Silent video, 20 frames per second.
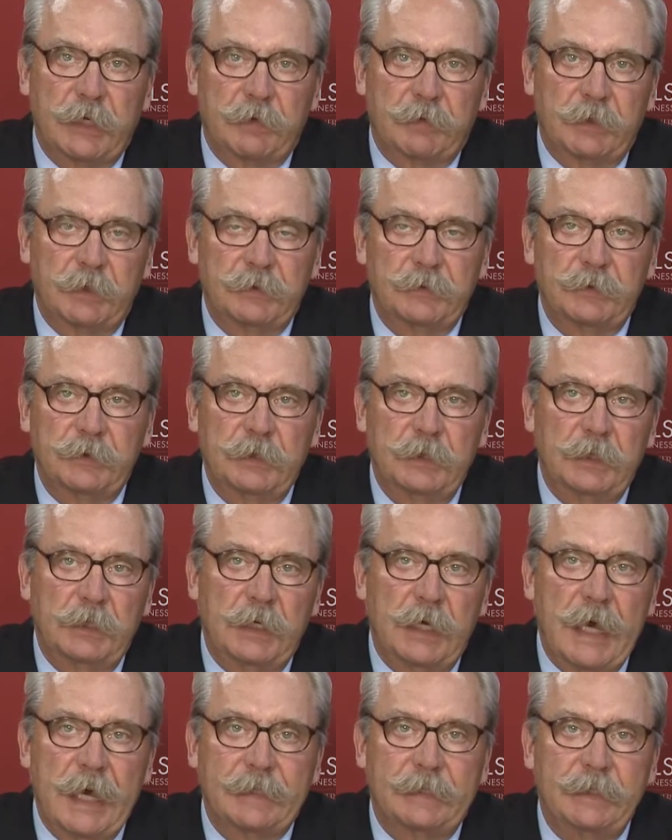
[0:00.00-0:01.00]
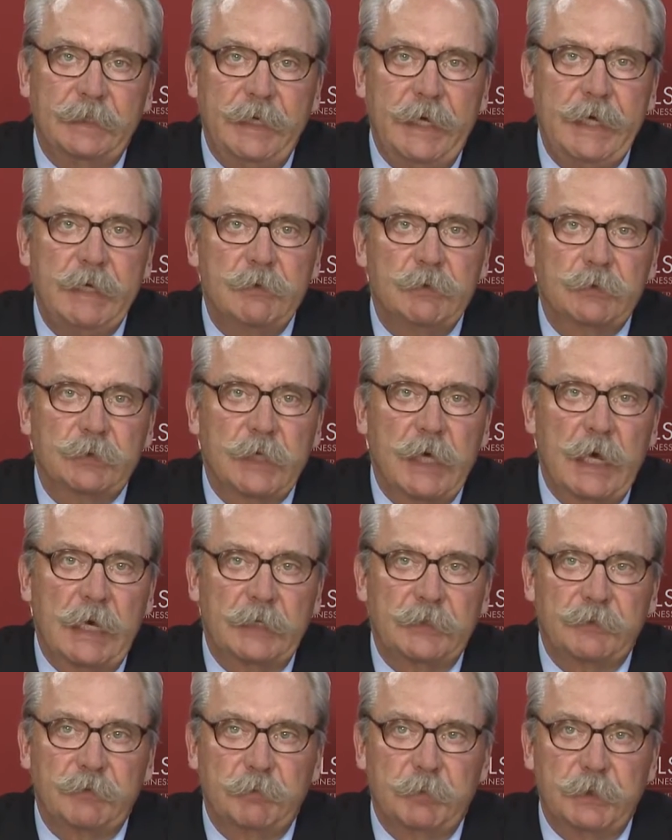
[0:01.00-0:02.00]
Ethics at the Daniels
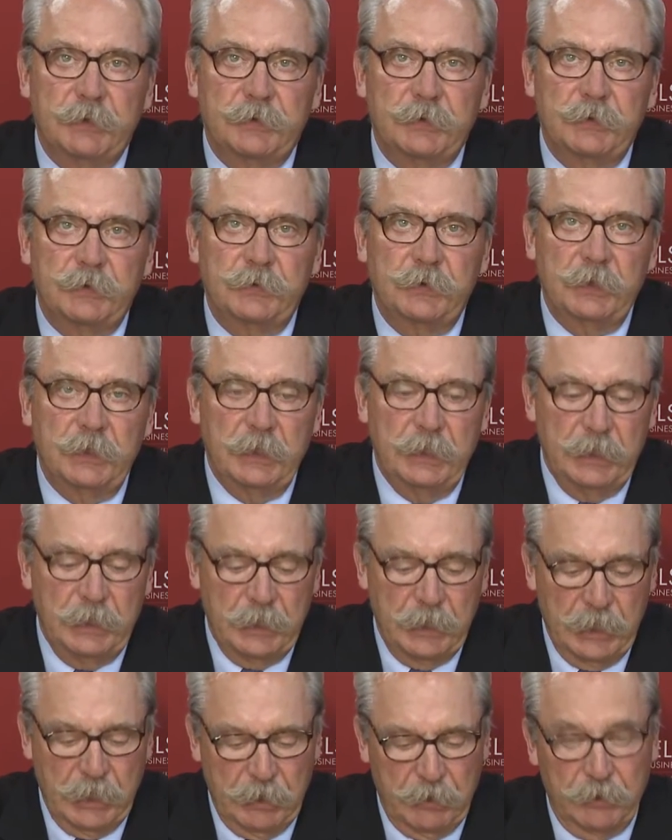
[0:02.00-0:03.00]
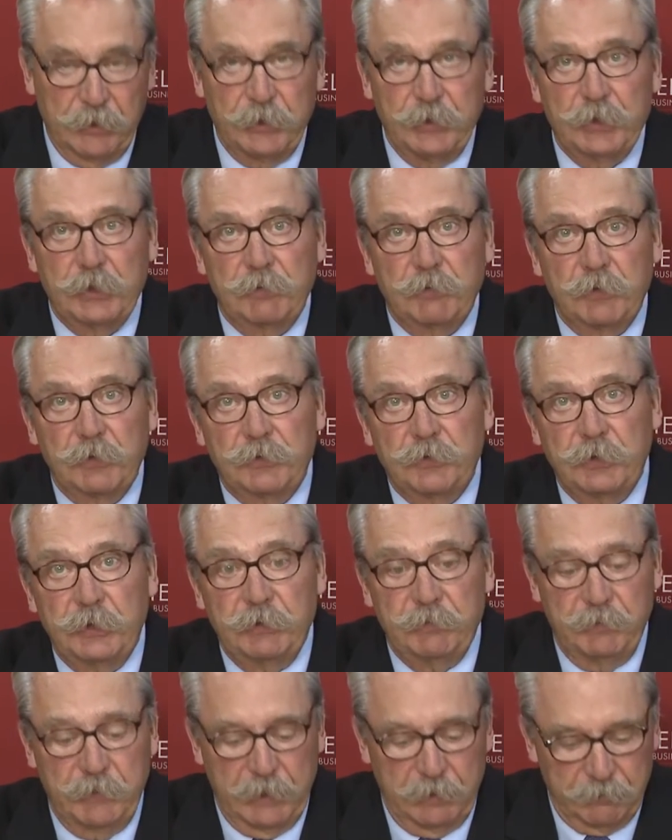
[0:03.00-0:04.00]
College of Business here on the University
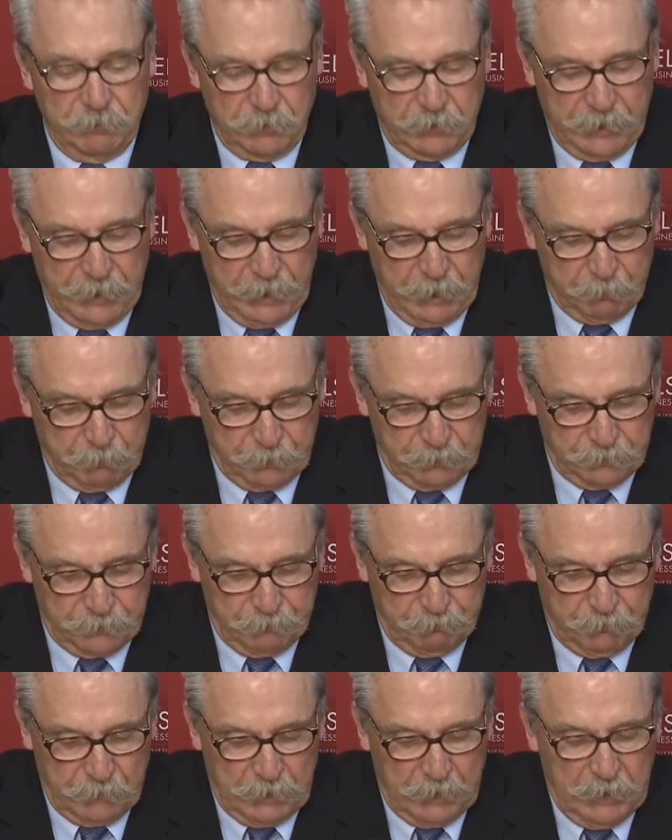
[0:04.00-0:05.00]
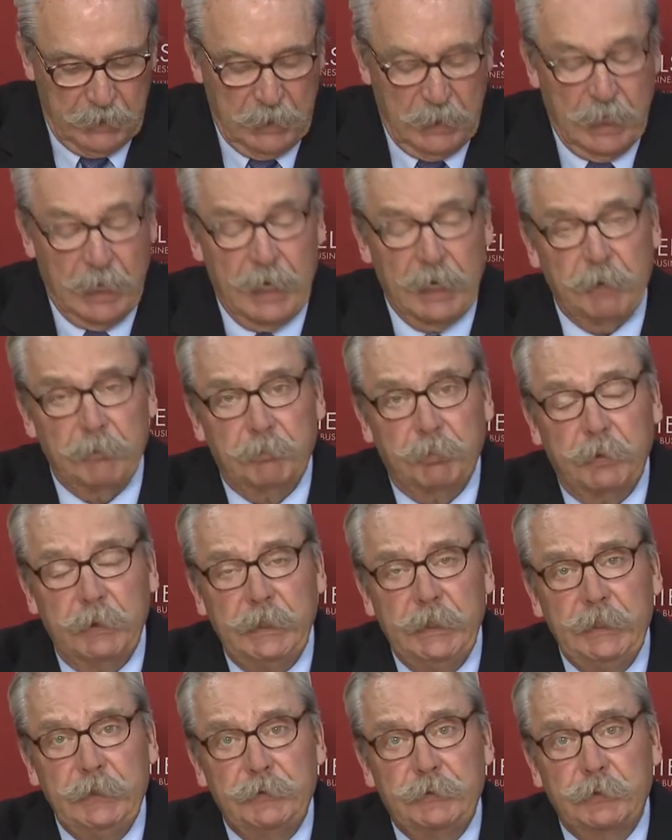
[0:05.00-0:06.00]
of Denver campus. I am
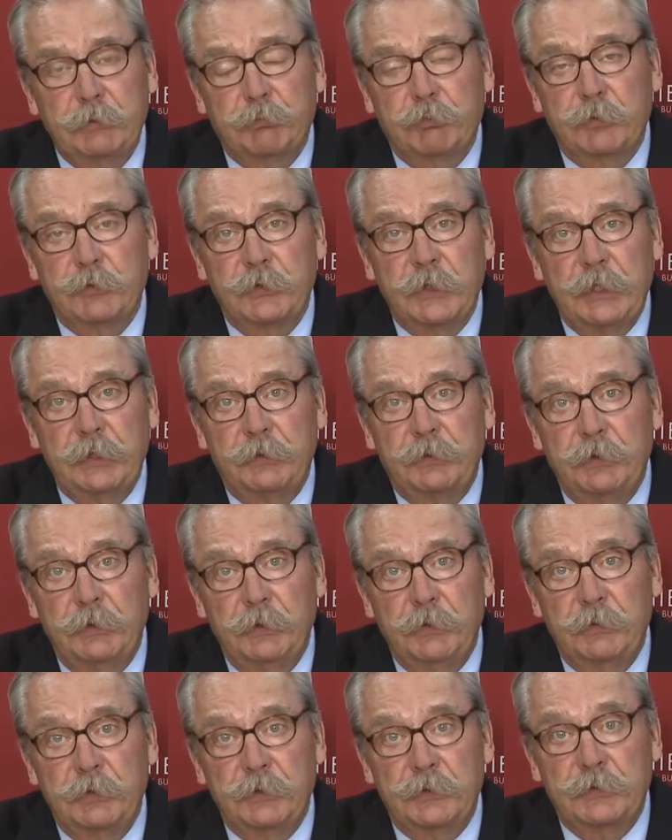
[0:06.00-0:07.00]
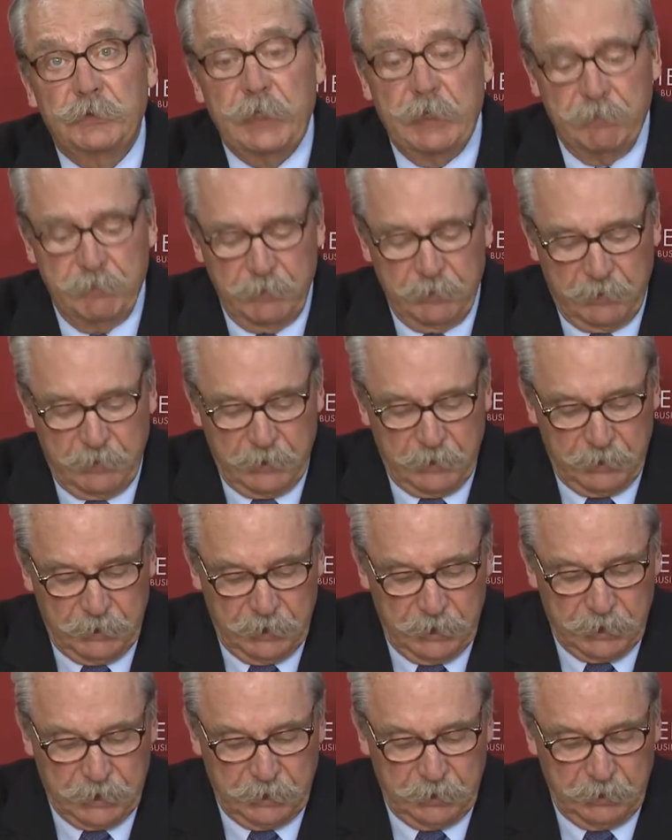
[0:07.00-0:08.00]
pleased to present to you the 7th
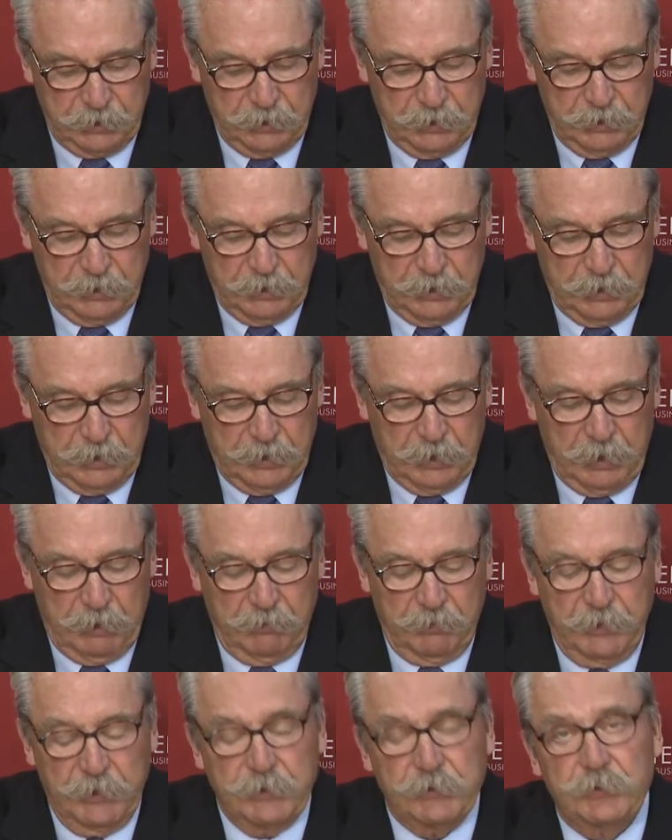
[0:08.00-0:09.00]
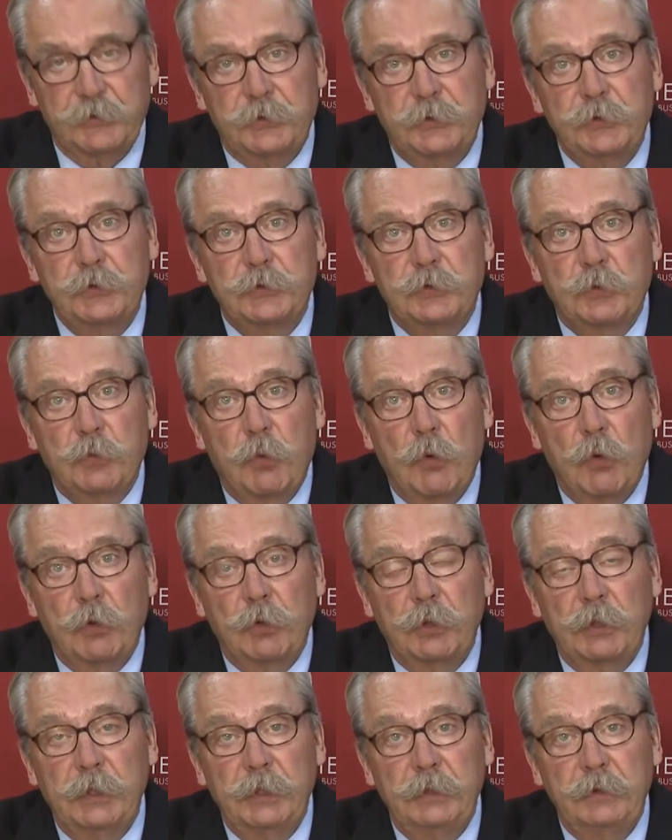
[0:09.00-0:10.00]
edition of the Institute's
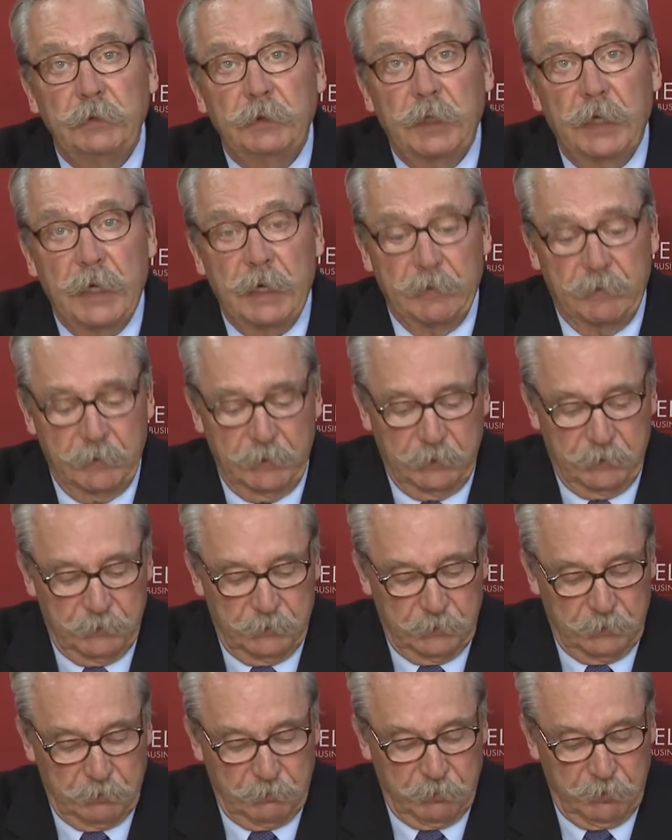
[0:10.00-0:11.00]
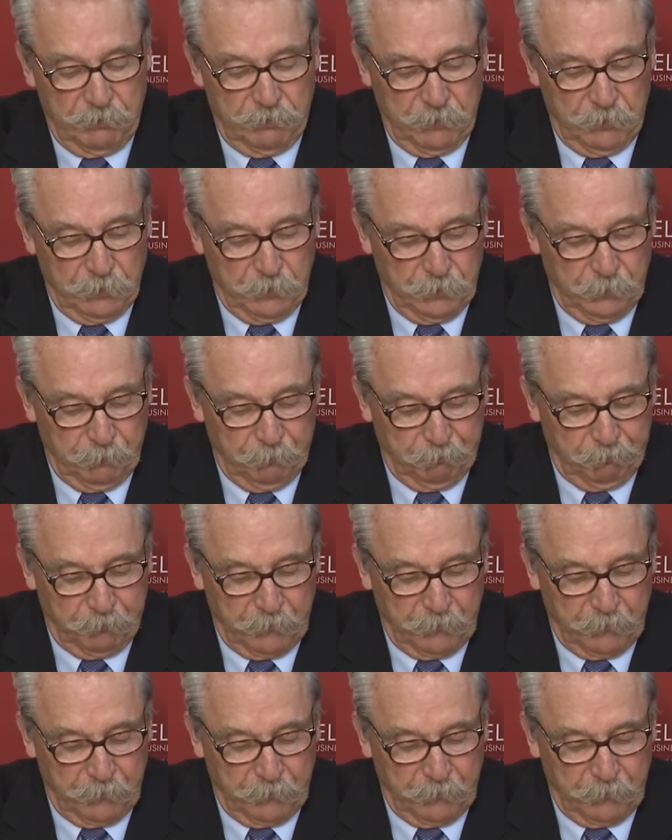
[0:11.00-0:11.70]
Quarterly Ethics Review.